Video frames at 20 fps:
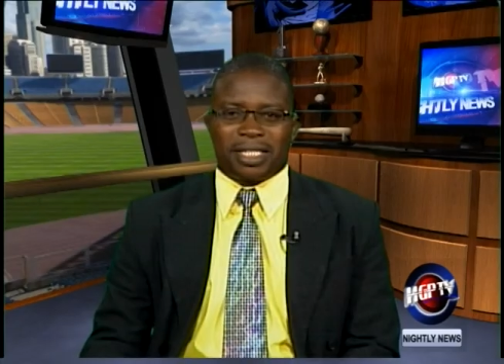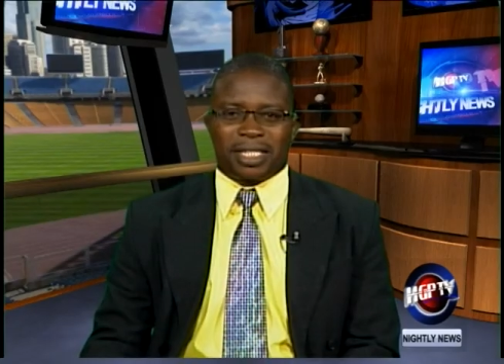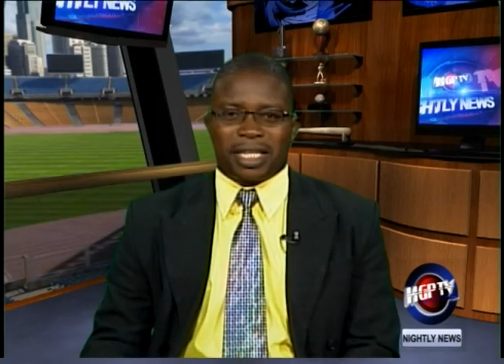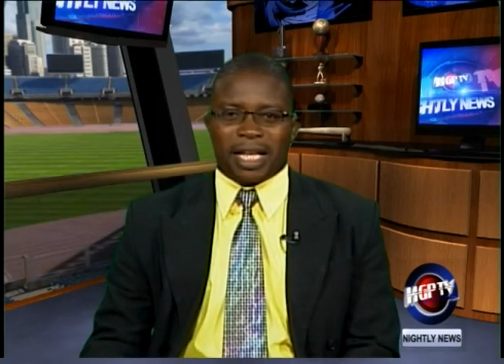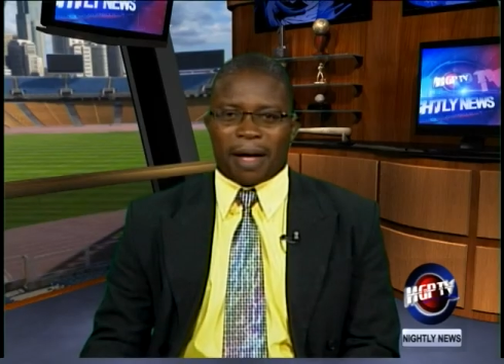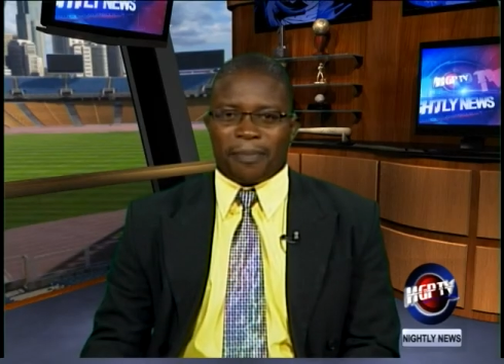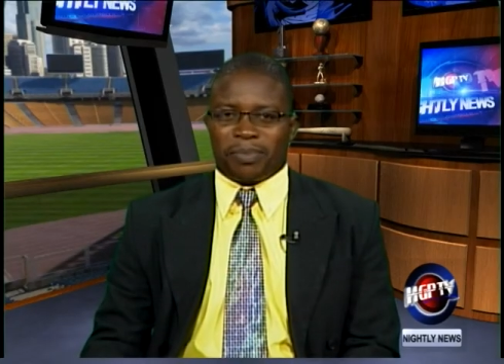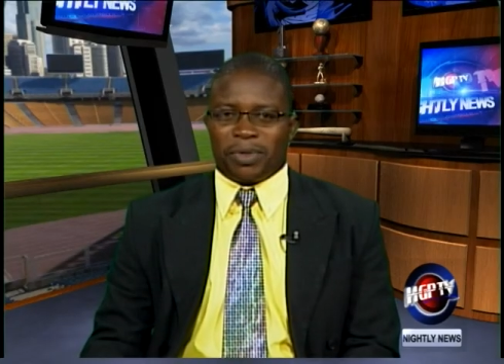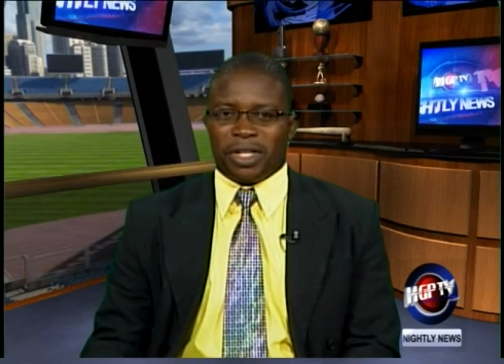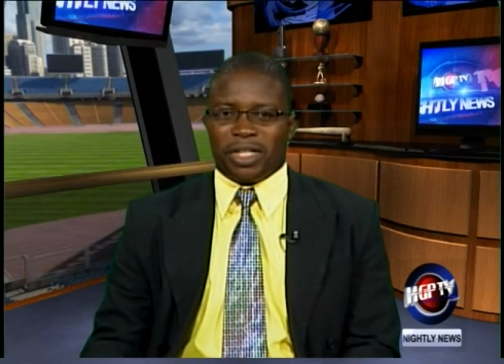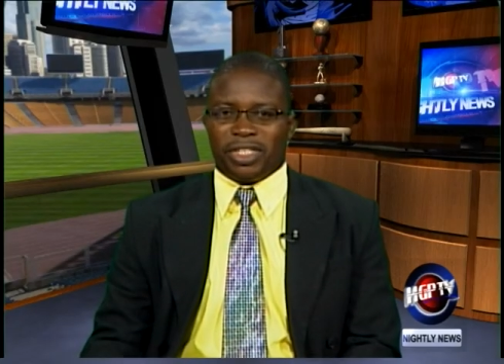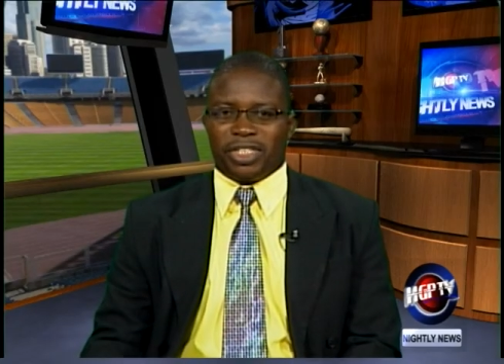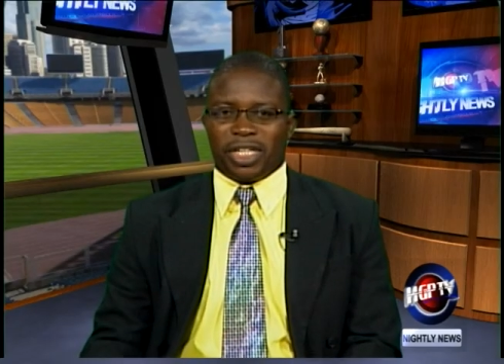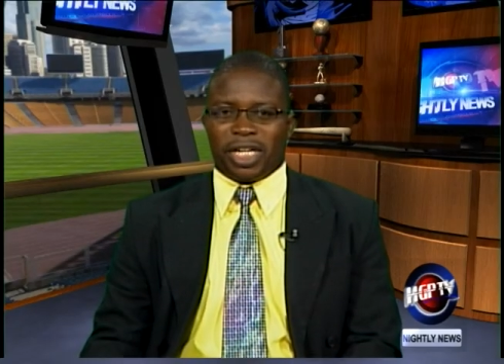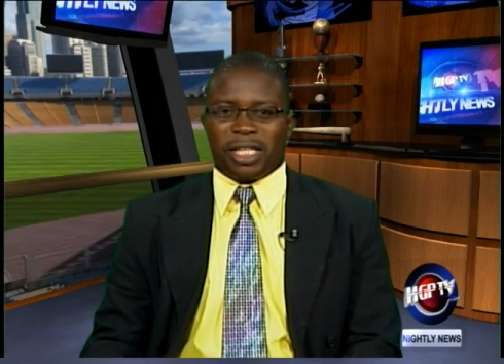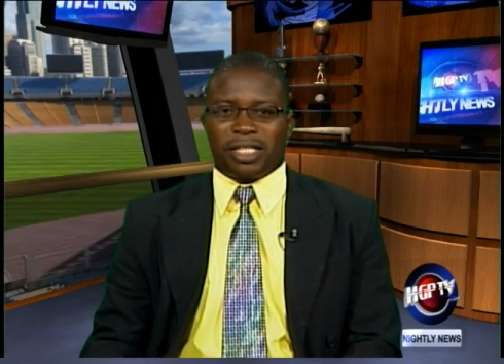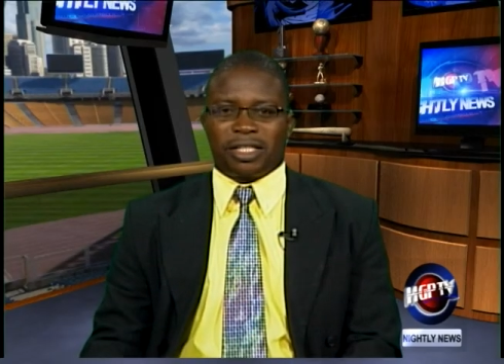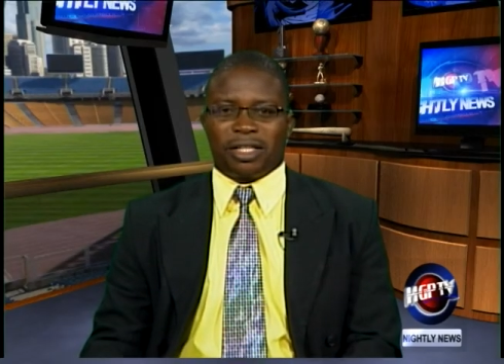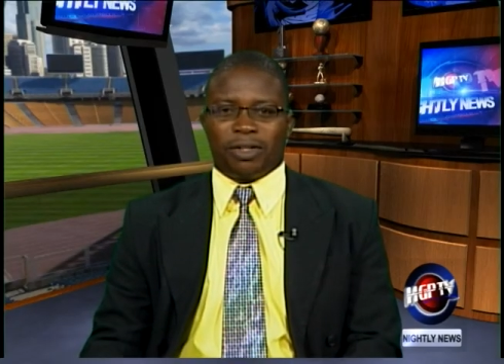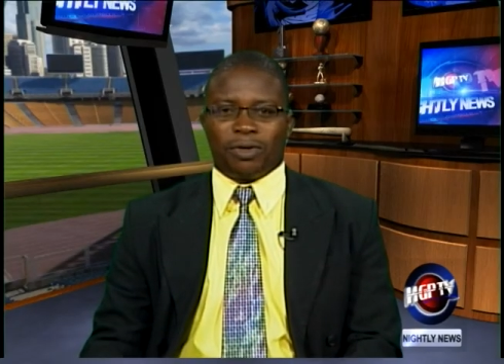captain
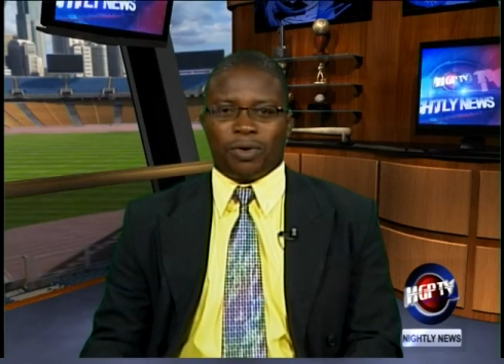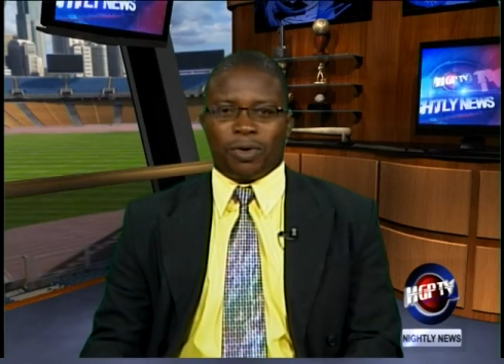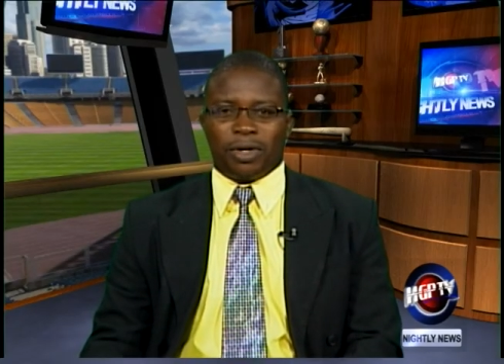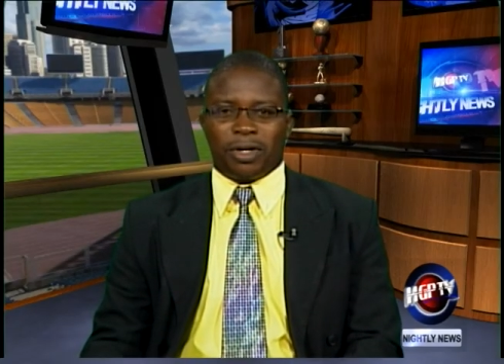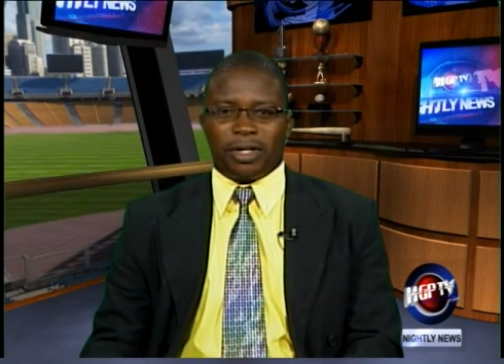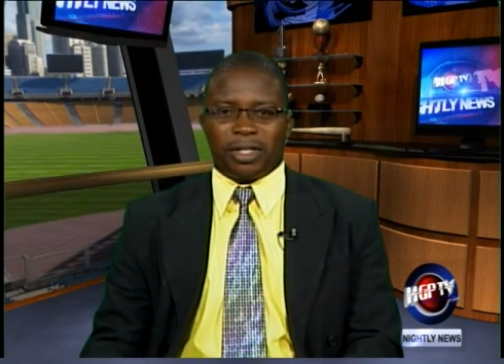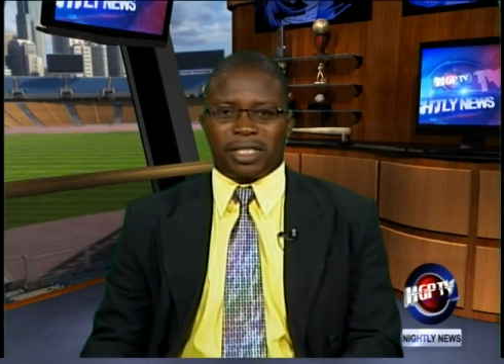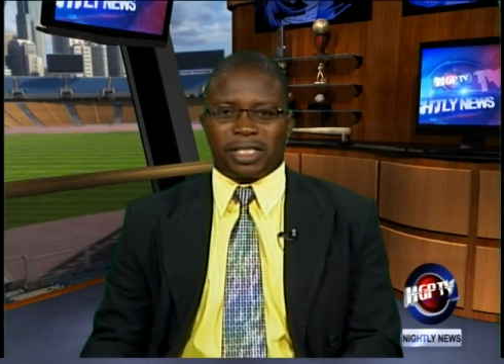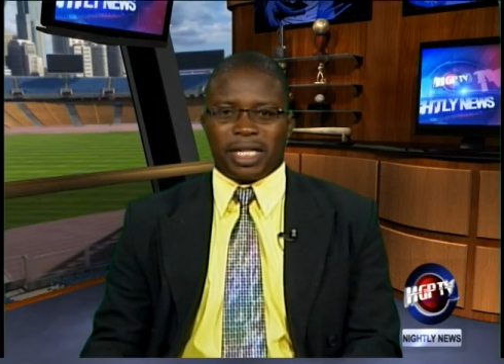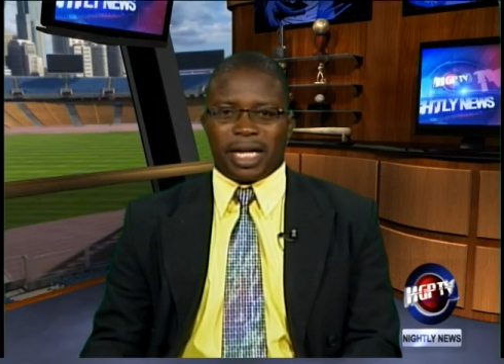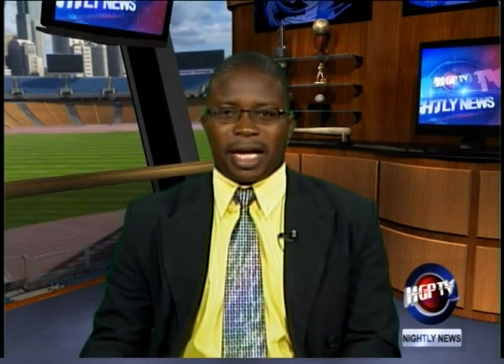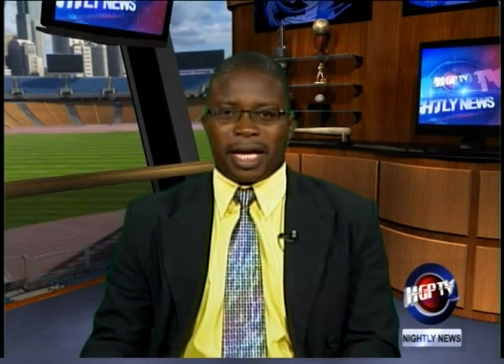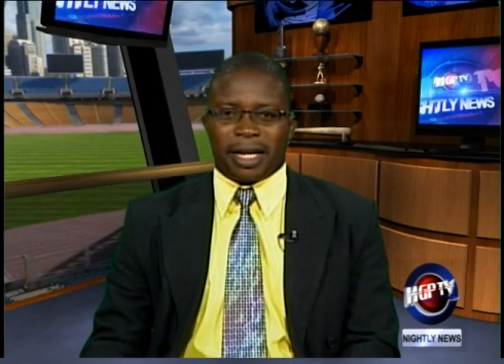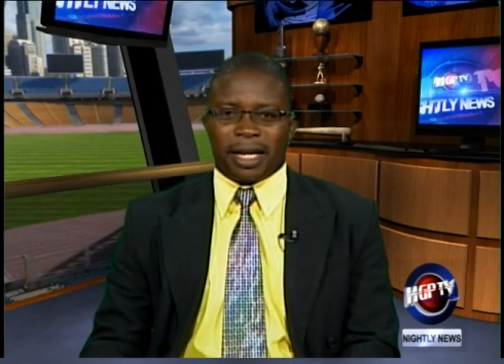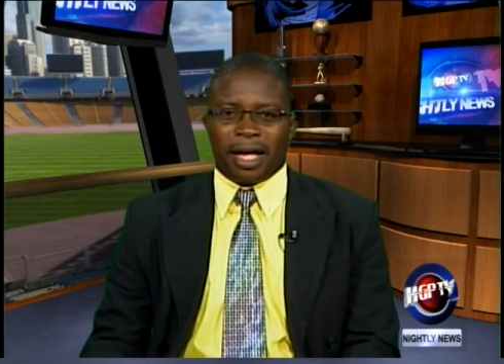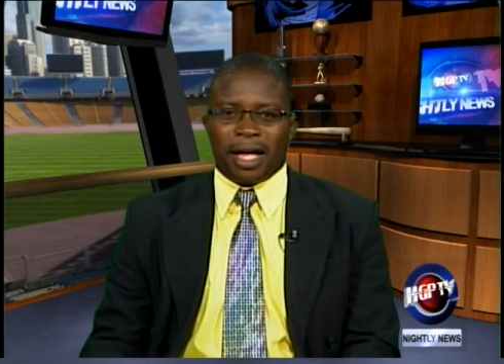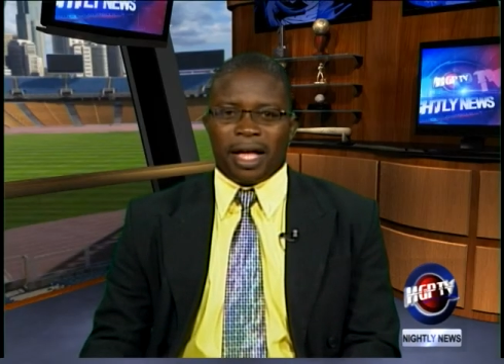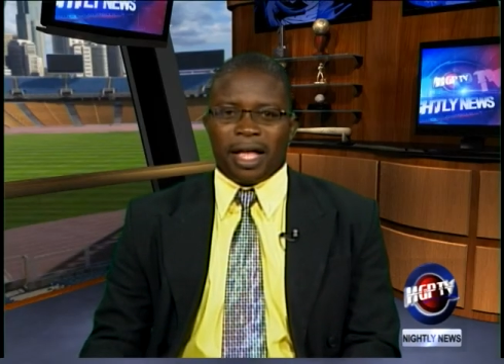Jason Holder said